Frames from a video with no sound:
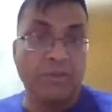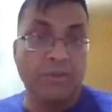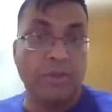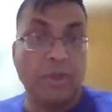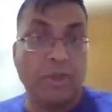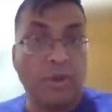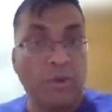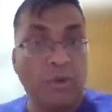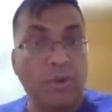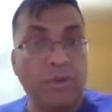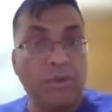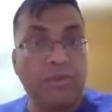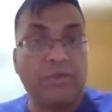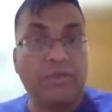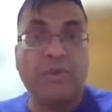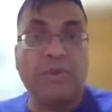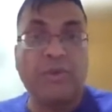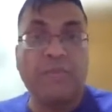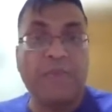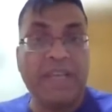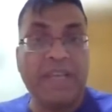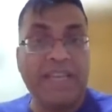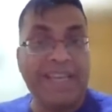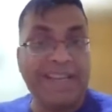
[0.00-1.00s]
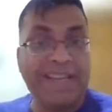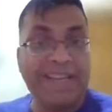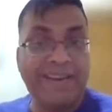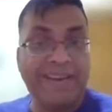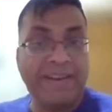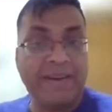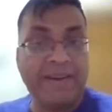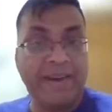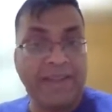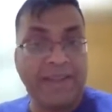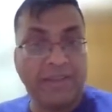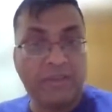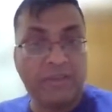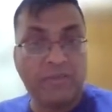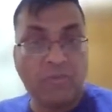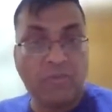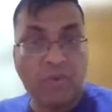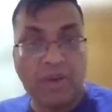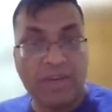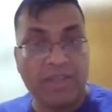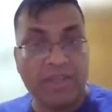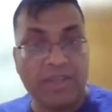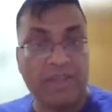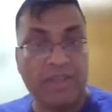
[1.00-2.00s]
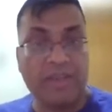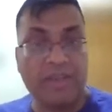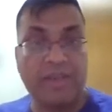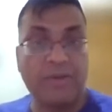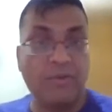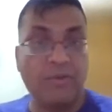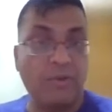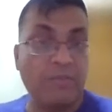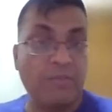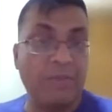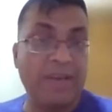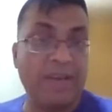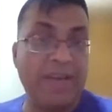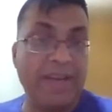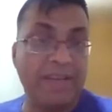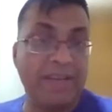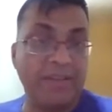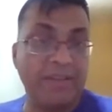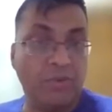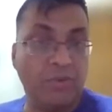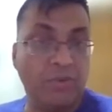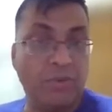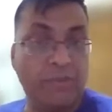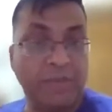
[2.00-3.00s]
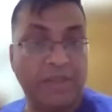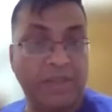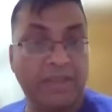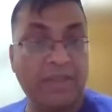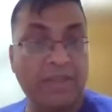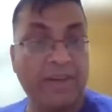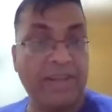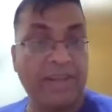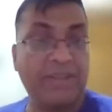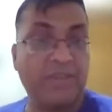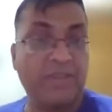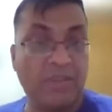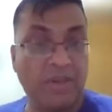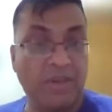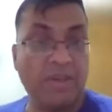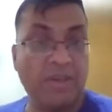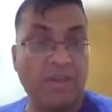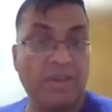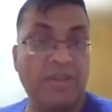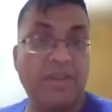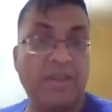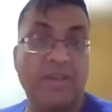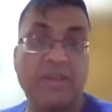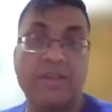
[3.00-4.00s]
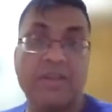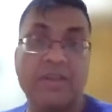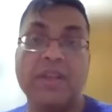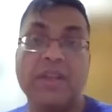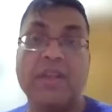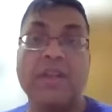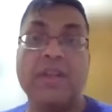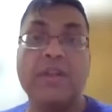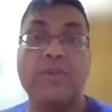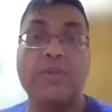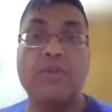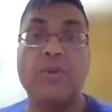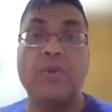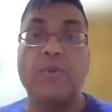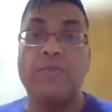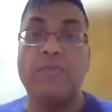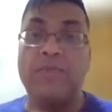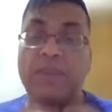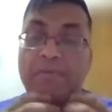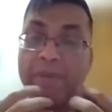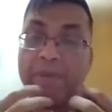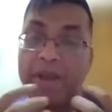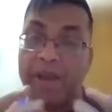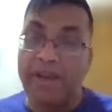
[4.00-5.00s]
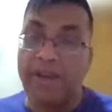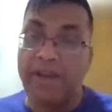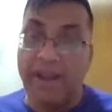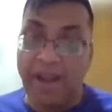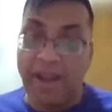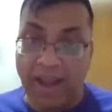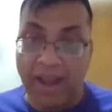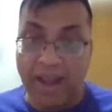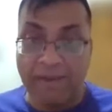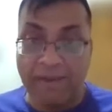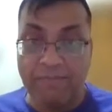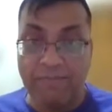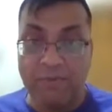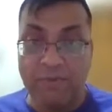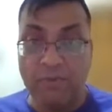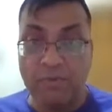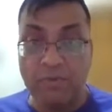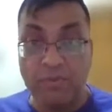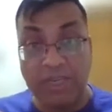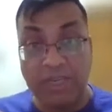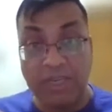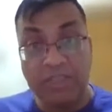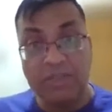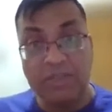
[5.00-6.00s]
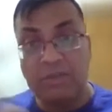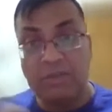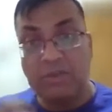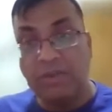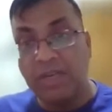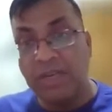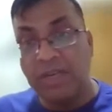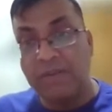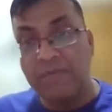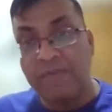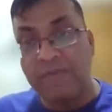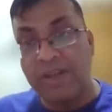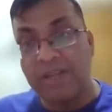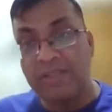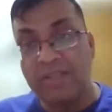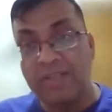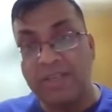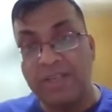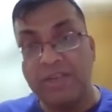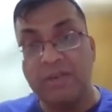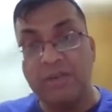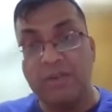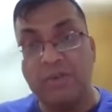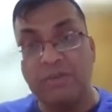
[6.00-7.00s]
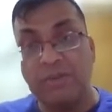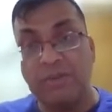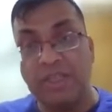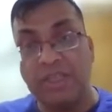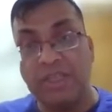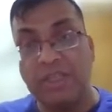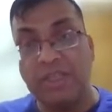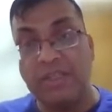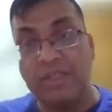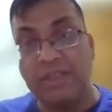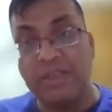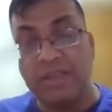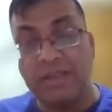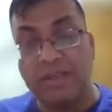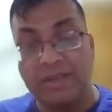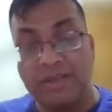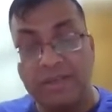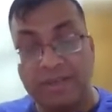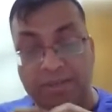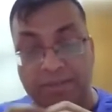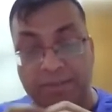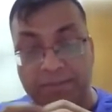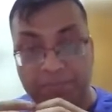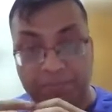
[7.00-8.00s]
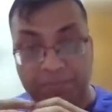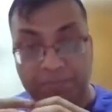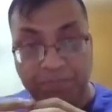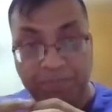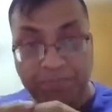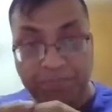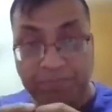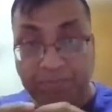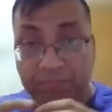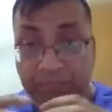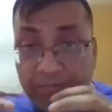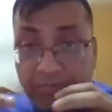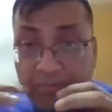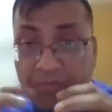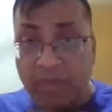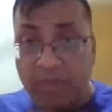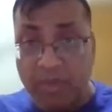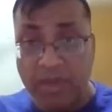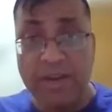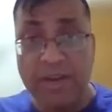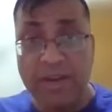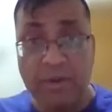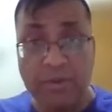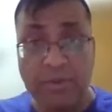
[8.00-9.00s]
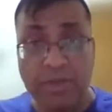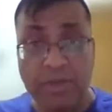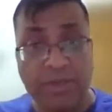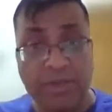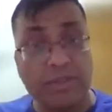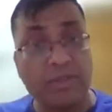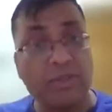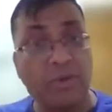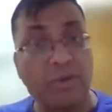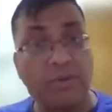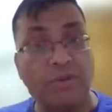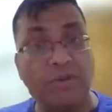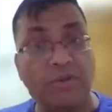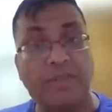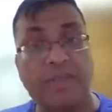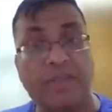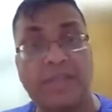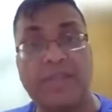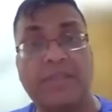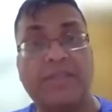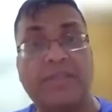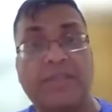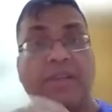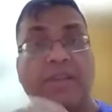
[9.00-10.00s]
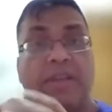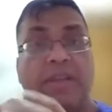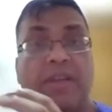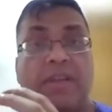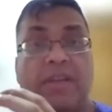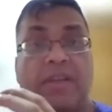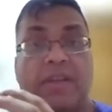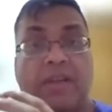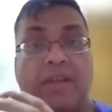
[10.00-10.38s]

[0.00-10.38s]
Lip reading: So the goals could be in the next 1 year, could be in the next 3 years. So we might have to invest into the resources,